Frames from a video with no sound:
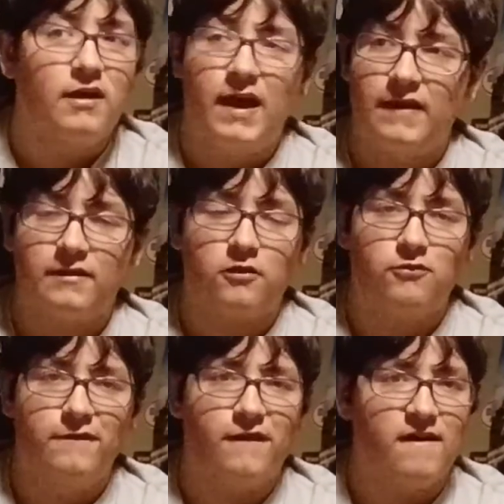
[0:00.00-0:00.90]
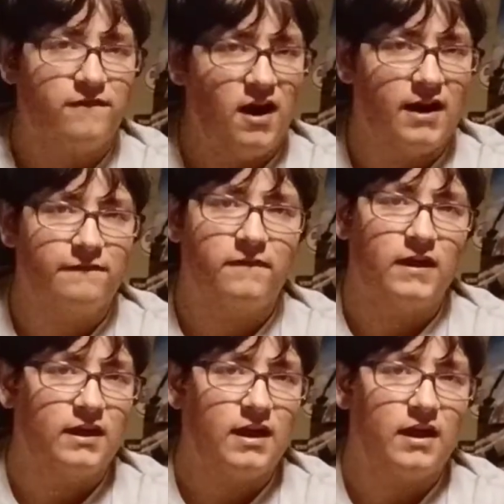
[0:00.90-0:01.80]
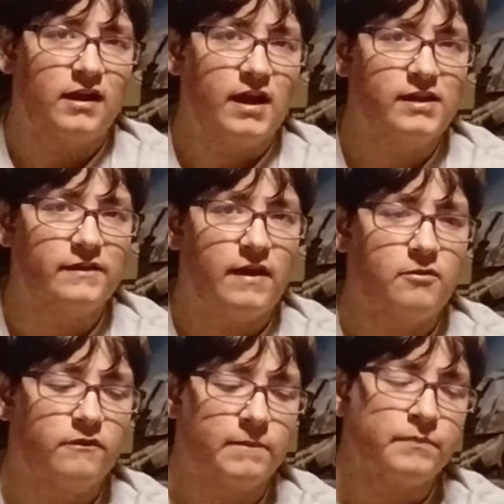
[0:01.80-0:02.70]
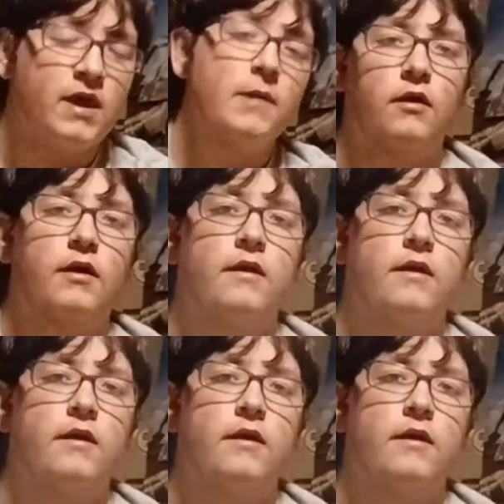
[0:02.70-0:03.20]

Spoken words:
And that's a 3.55. And I hated that movie. But